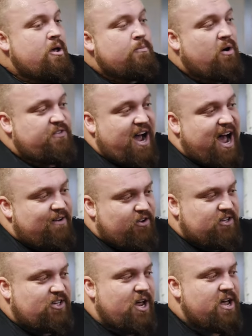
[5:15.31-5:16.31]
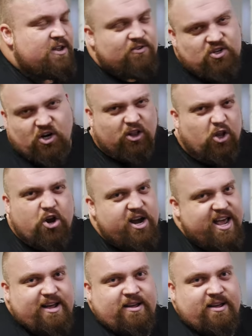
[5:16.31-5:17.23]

But if you haven't, you've just got to learn it.